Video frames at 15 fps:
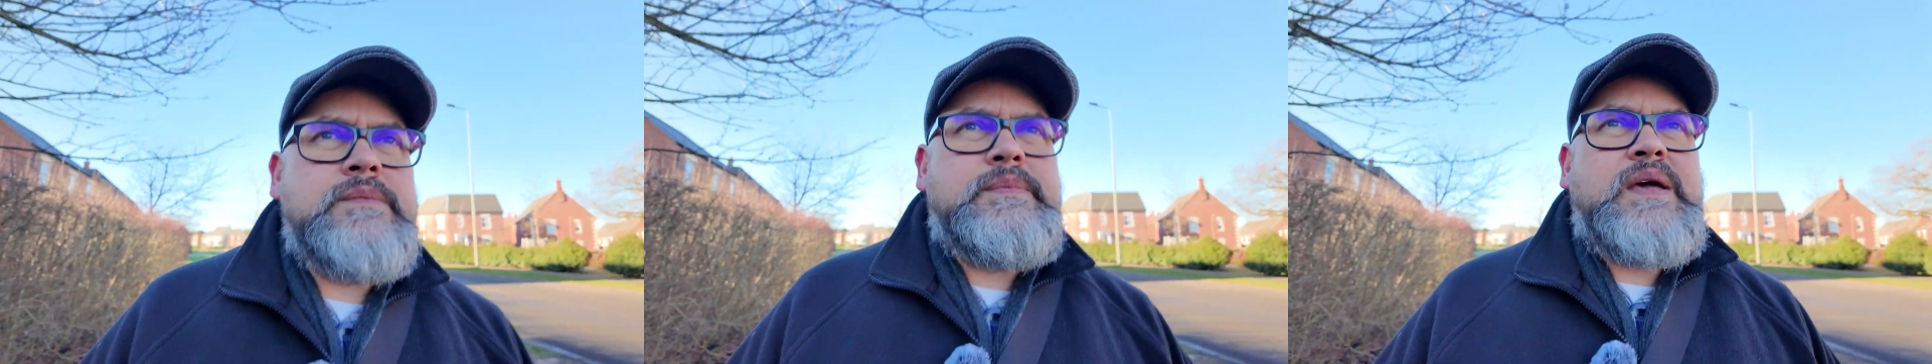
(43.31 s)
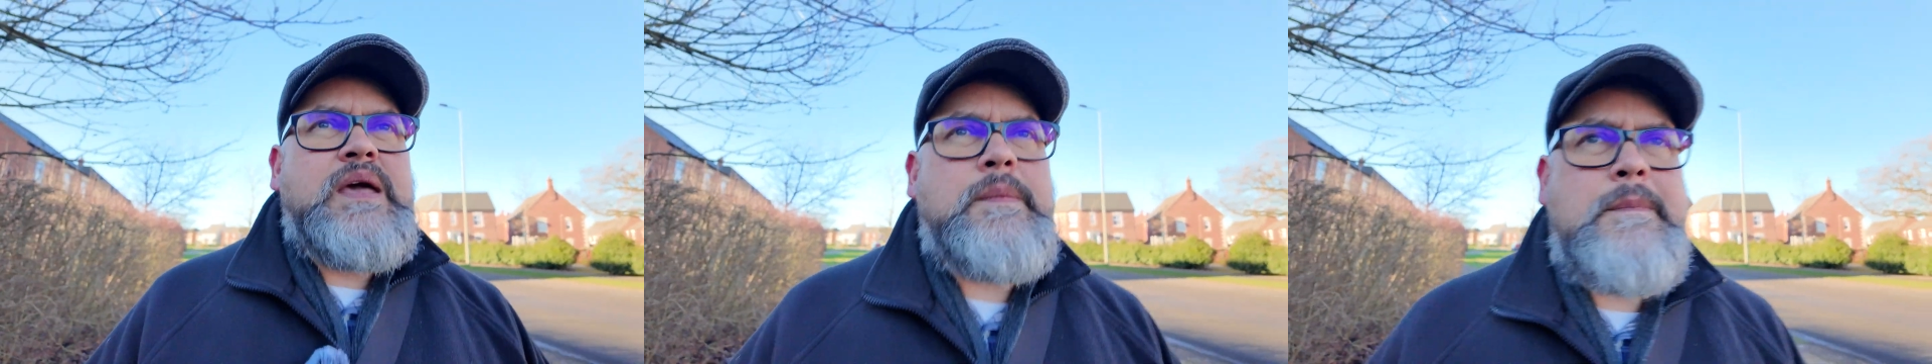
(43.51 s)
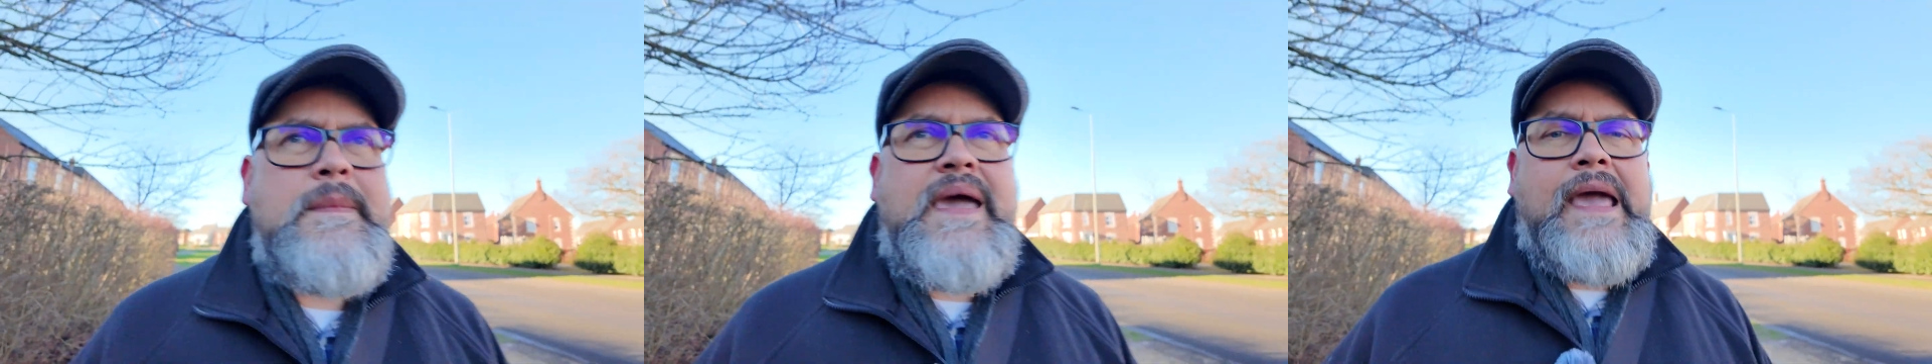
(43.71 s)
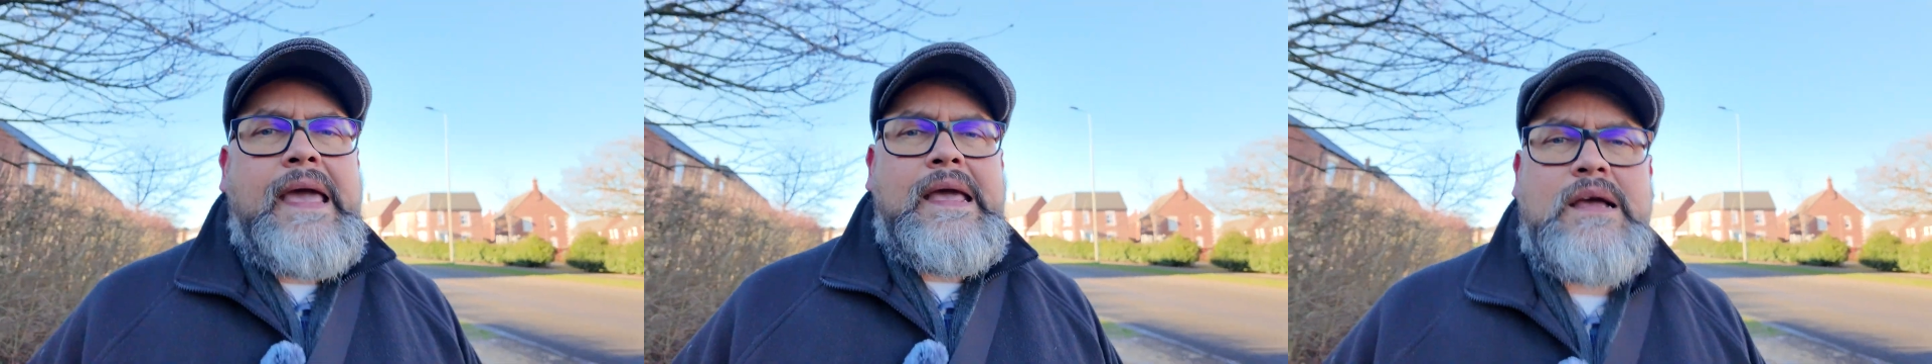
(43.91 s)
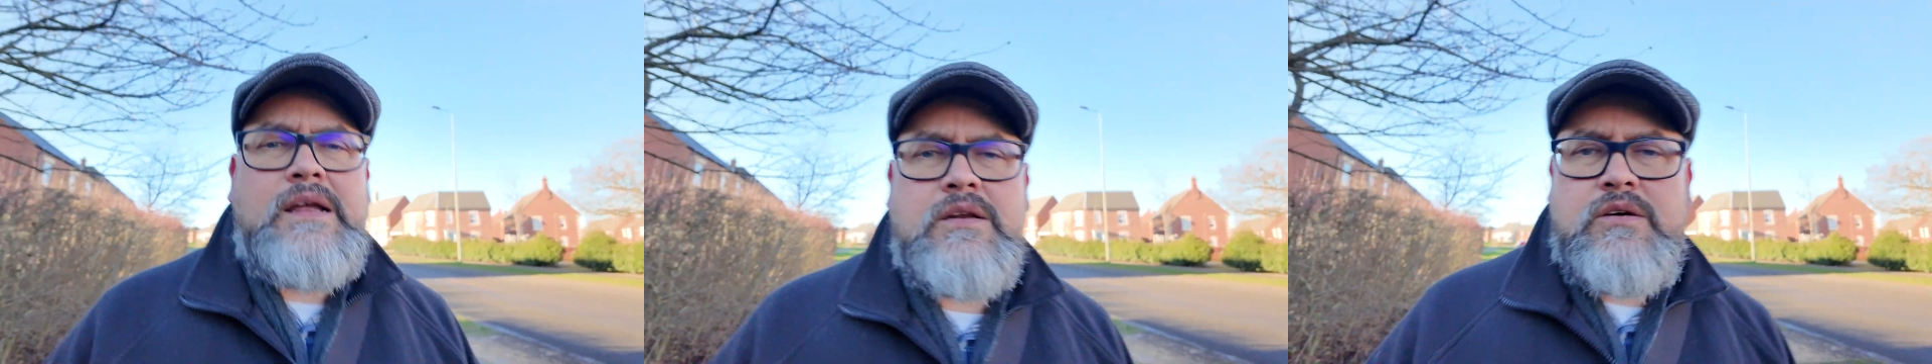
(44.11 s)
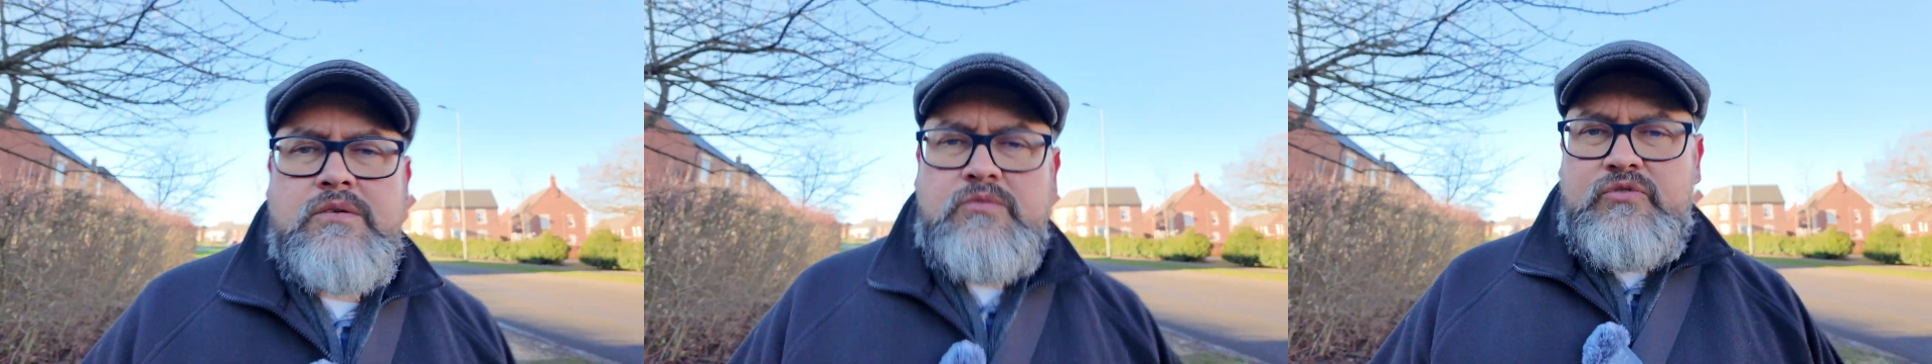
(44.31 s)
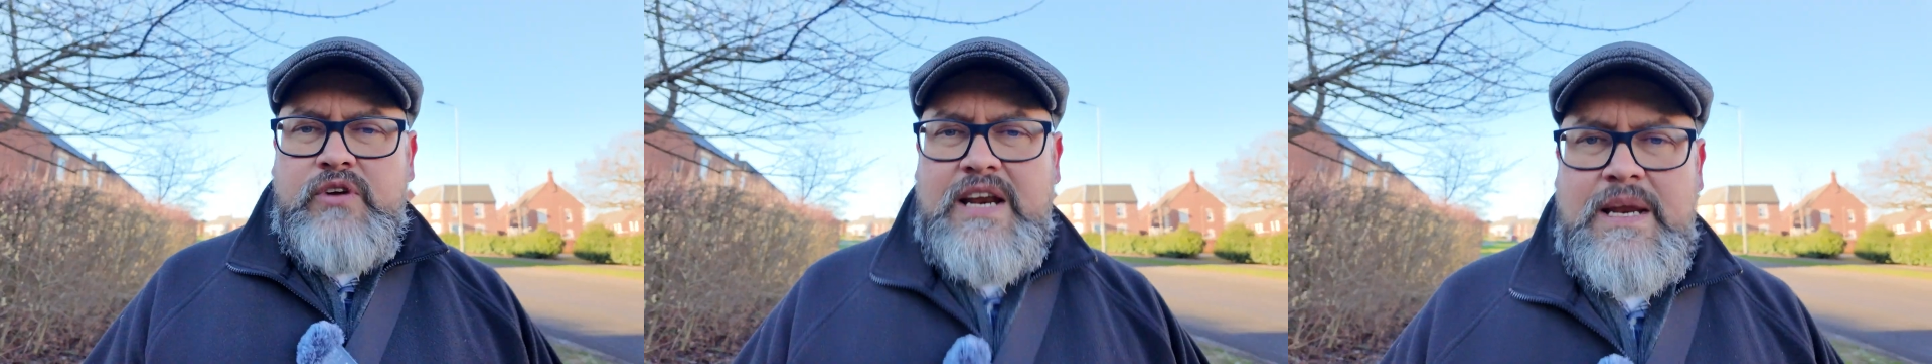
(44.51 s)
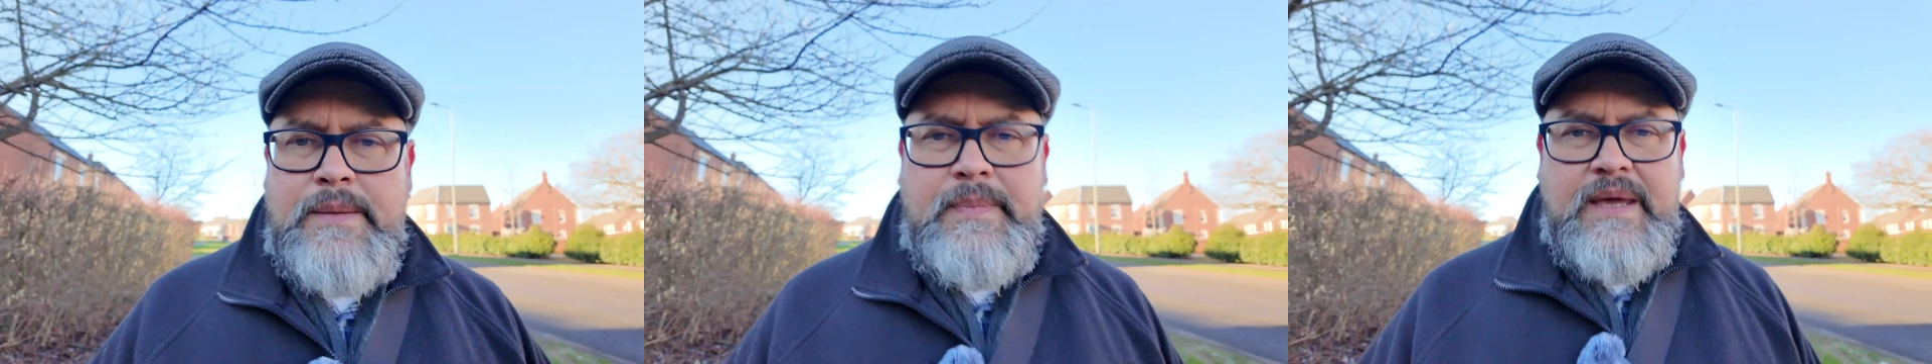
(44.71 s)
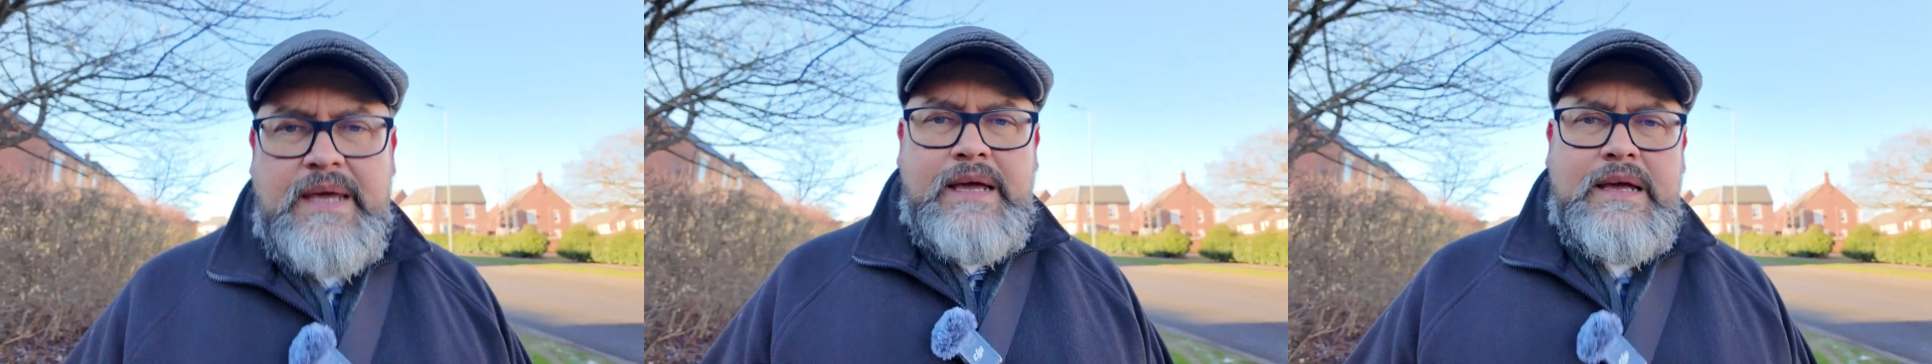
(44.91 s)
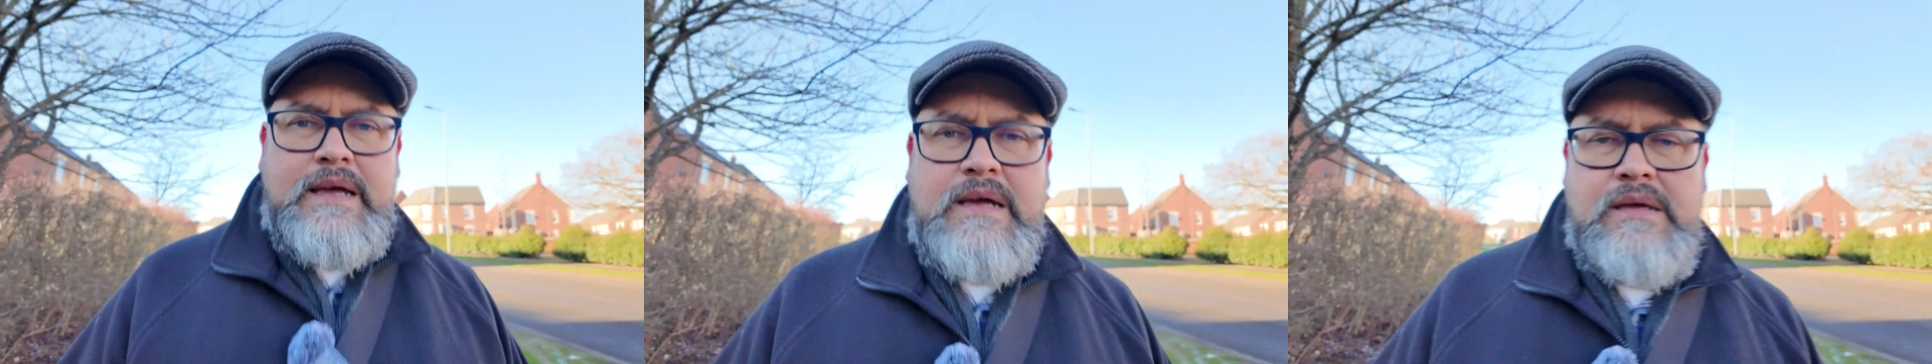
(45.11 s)
being me, not really
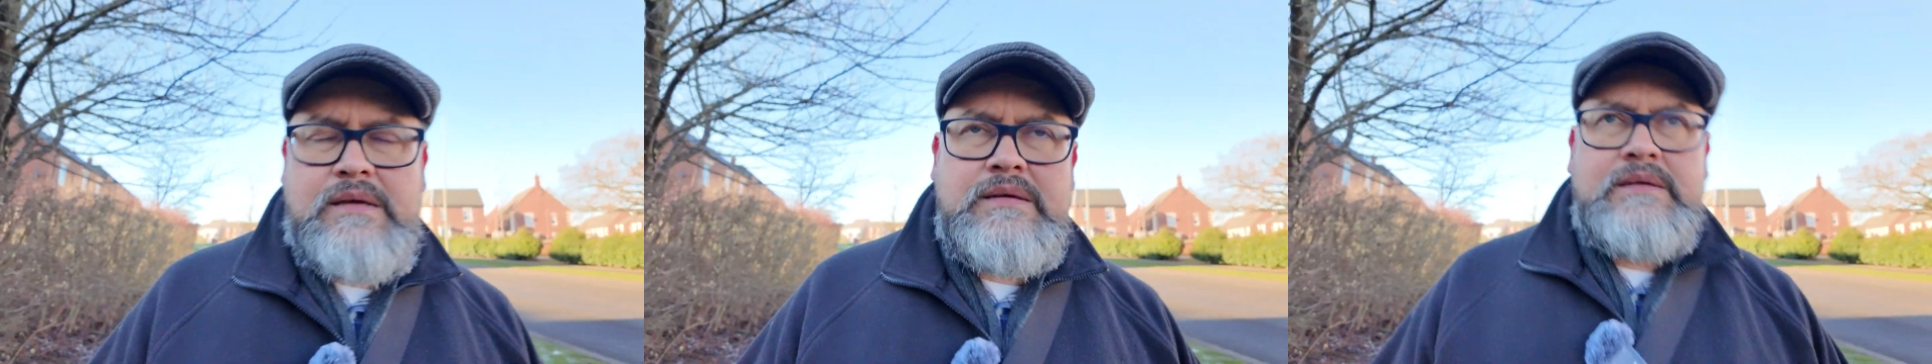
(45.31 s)
being